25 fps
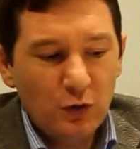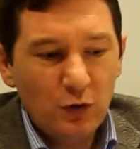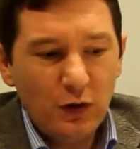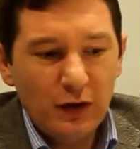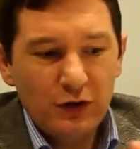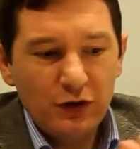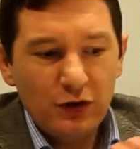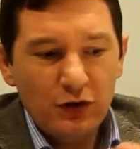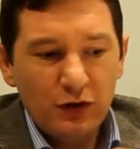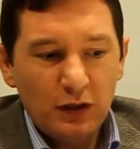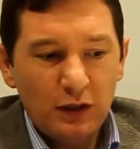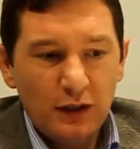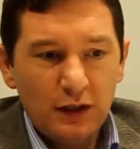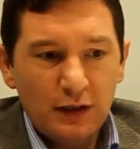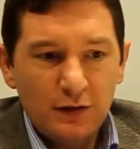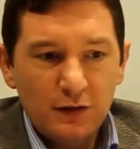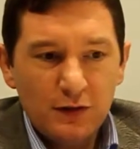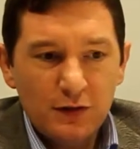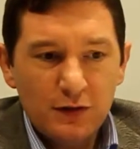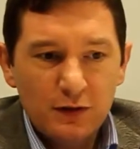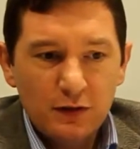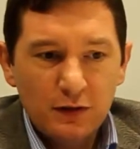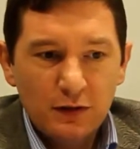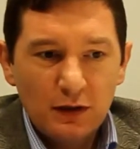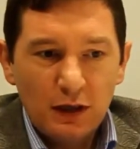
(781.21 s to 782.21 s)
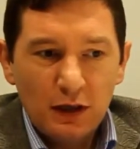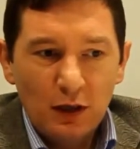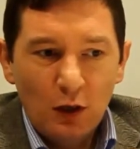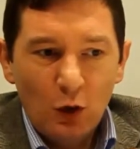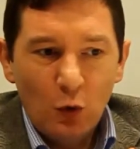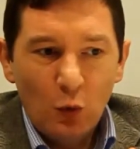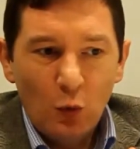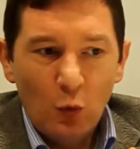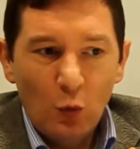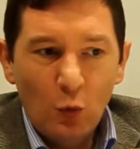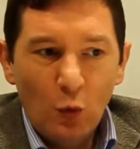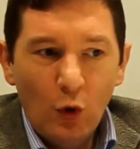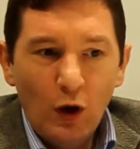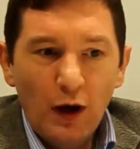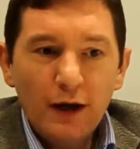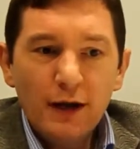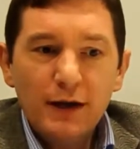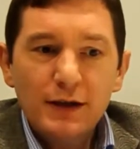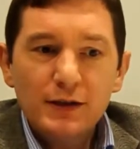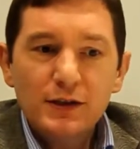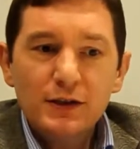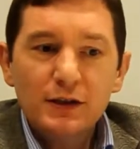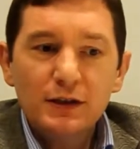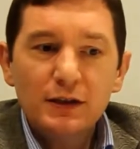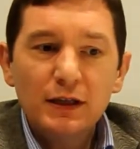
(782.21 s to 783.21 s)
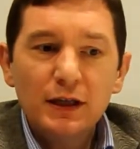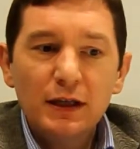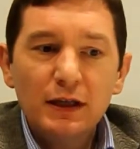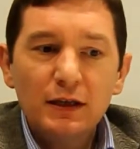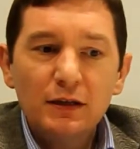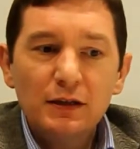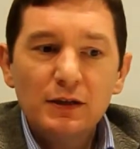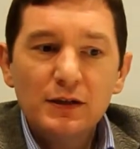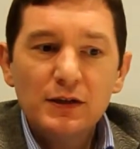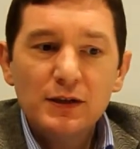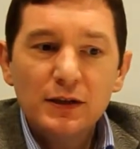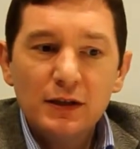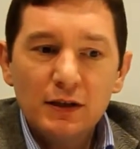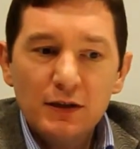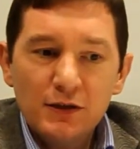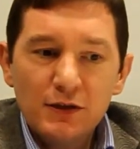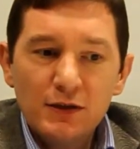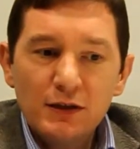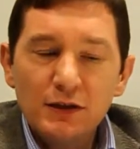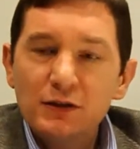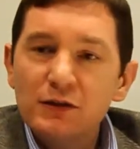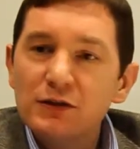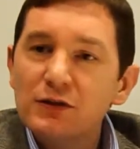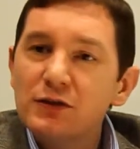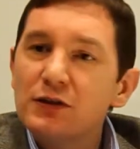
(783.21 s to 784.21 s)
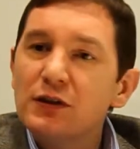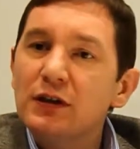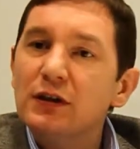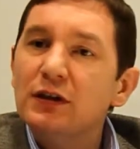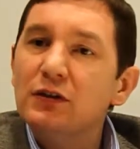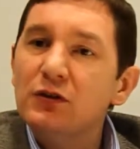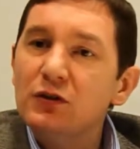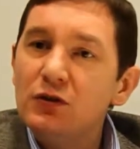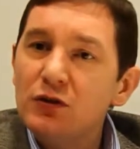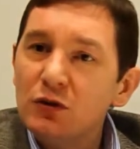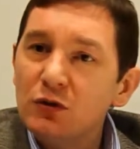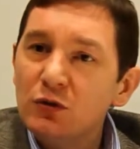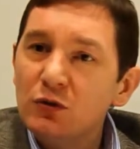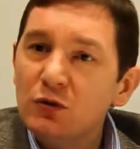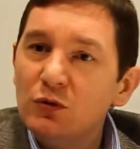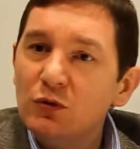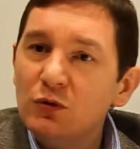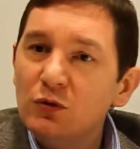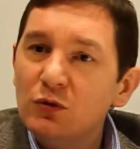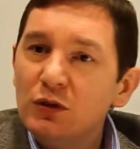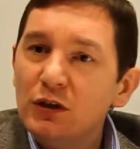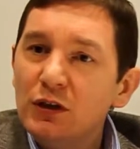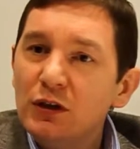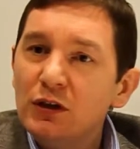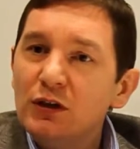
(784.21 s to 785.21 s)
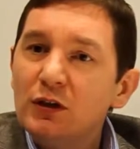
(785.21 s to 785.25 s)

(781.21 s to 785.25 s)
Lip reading: question is, what is it that citizens can do